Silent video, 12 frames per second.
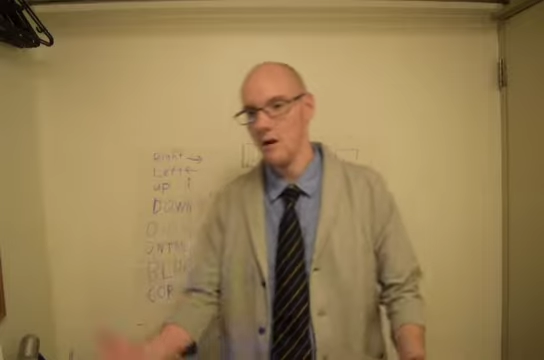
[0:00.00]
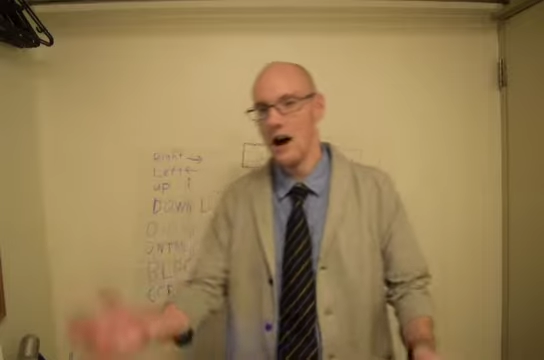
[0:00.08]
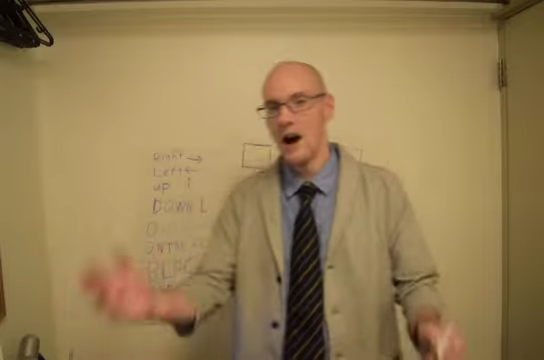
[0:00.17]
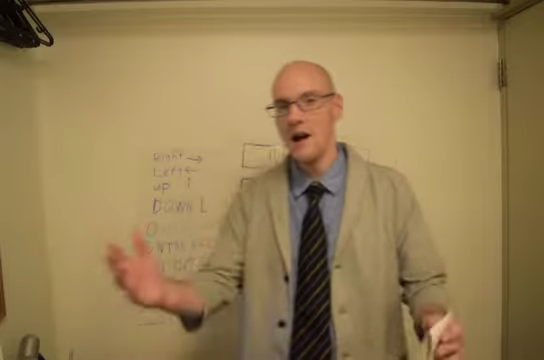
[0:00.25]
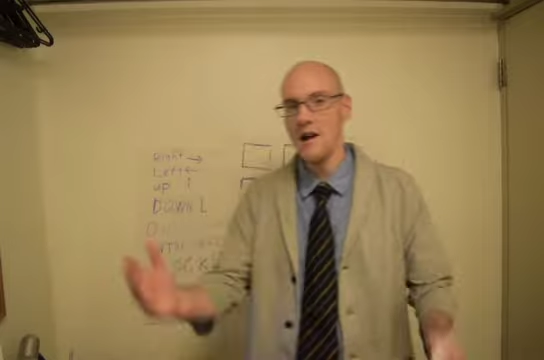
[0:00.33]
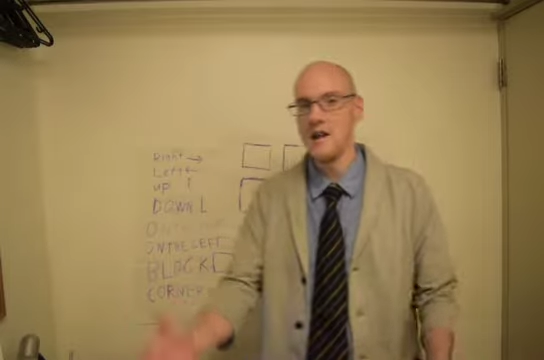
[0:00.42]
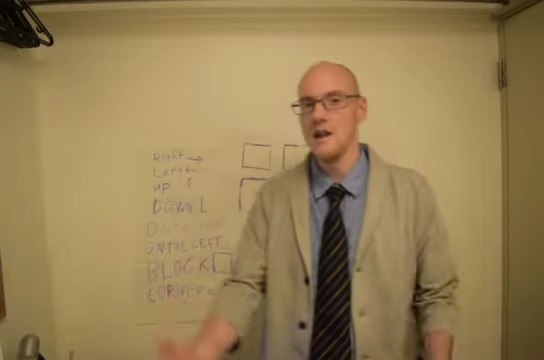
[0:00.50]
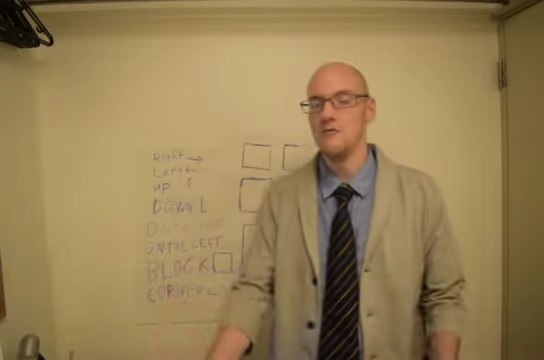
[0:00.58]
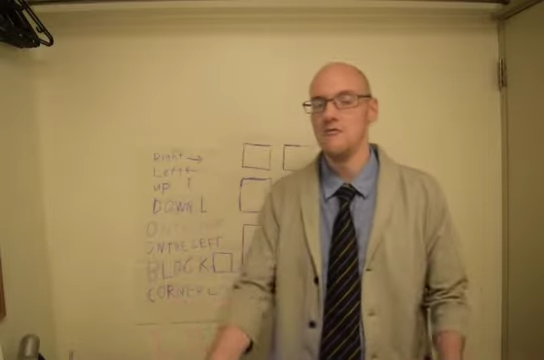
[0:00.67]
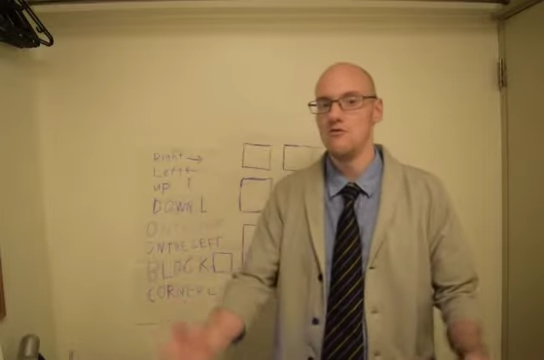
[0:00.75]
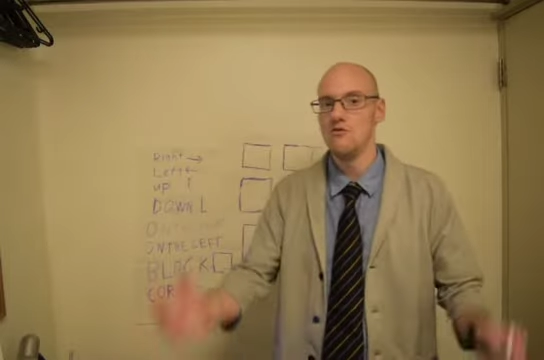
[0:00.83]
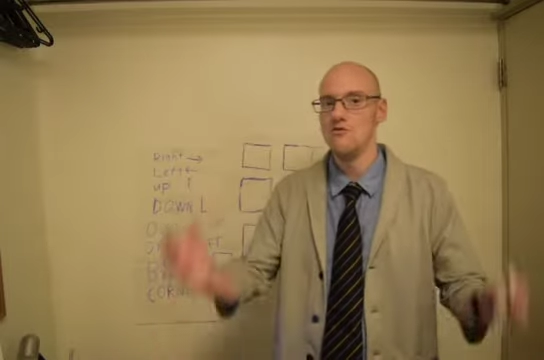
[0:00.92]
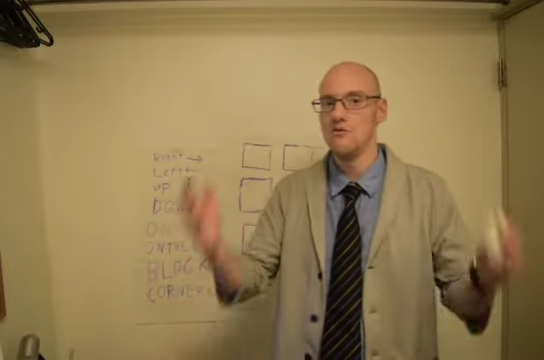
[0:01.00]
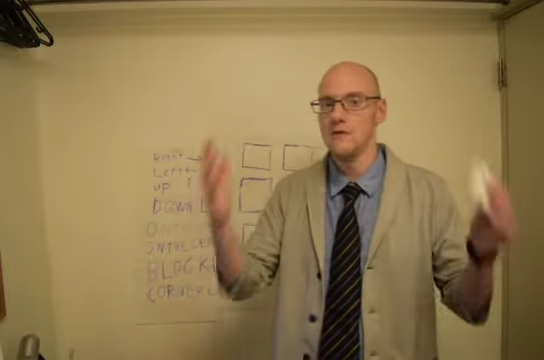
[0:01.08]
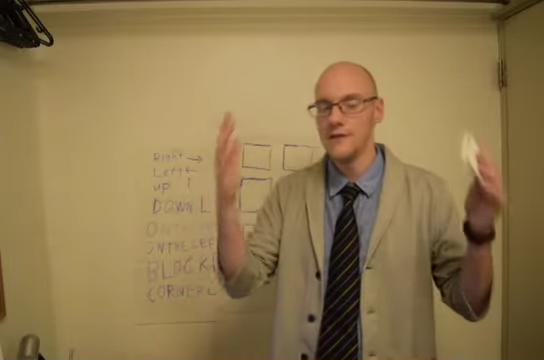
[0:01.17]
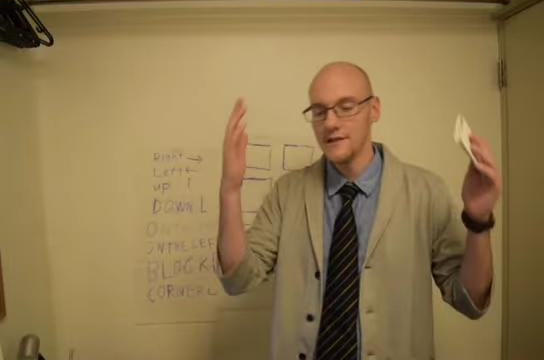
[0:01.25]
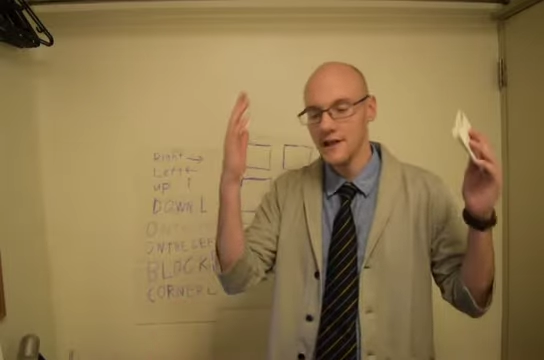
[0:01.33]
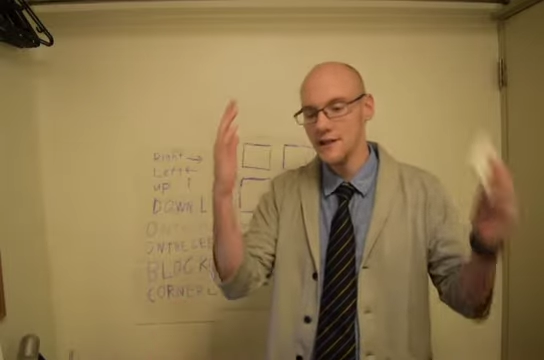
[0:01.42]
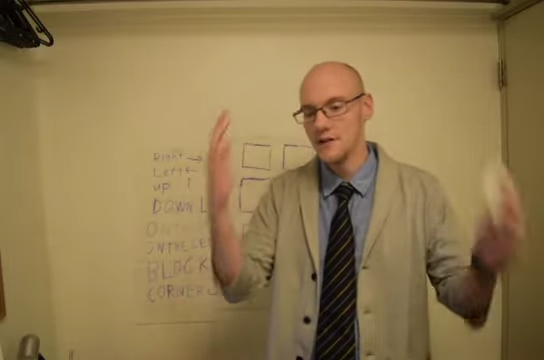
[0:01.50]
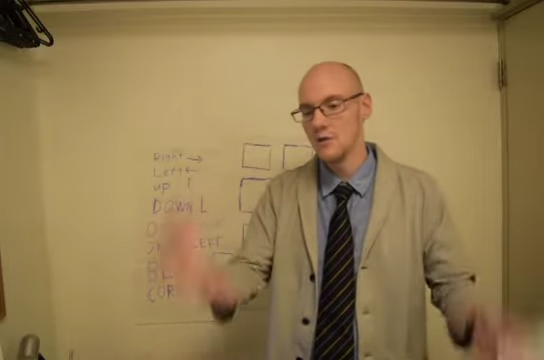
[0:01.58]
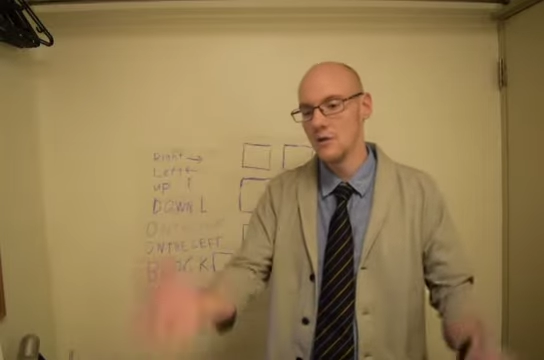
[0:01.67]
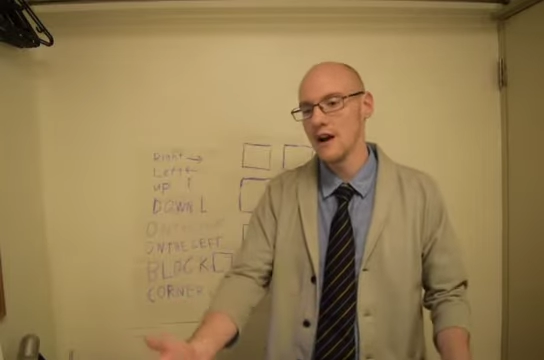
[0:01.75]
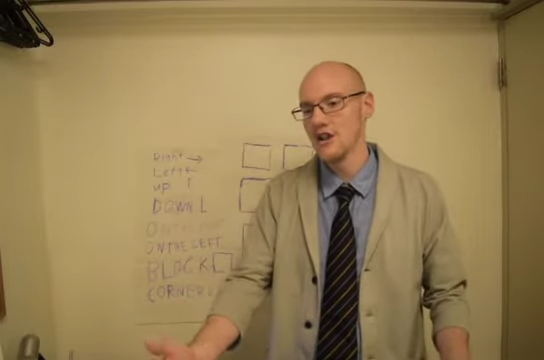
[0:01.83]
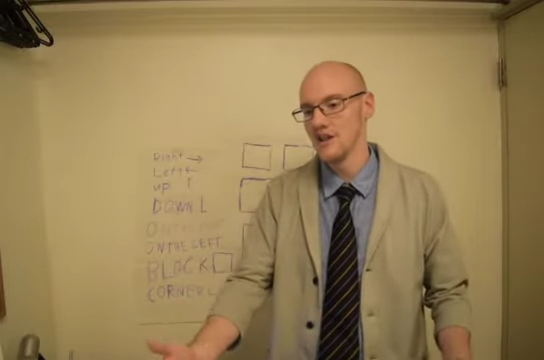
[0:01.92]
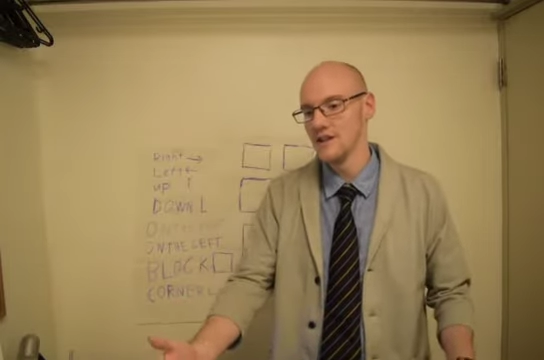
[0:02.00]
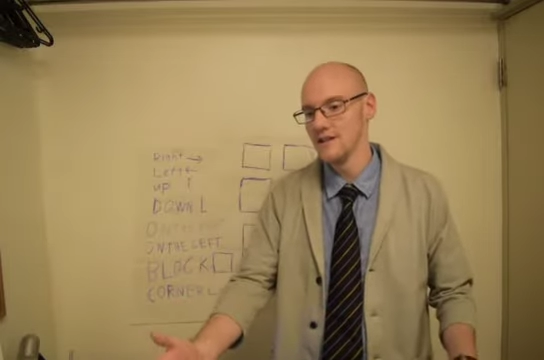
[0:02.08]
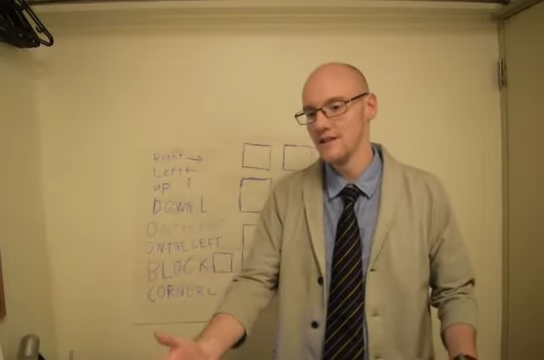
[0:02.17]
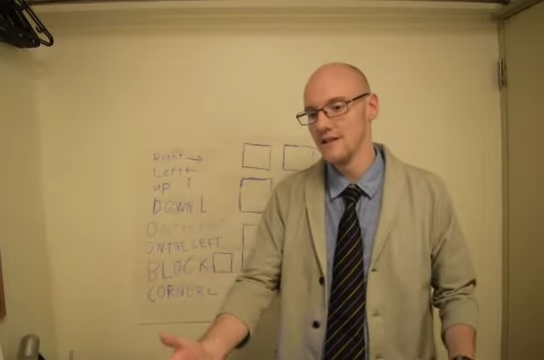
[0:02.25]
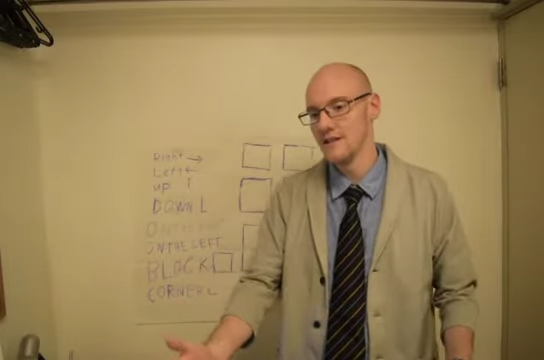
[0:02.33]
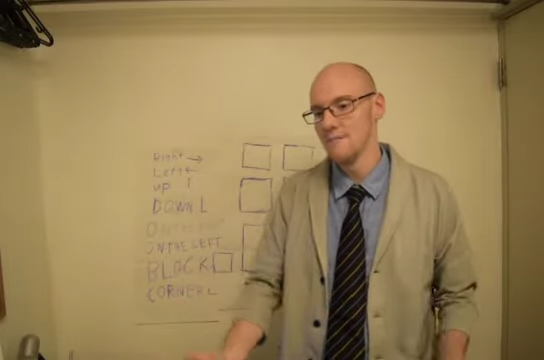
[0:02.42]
I will say the directions,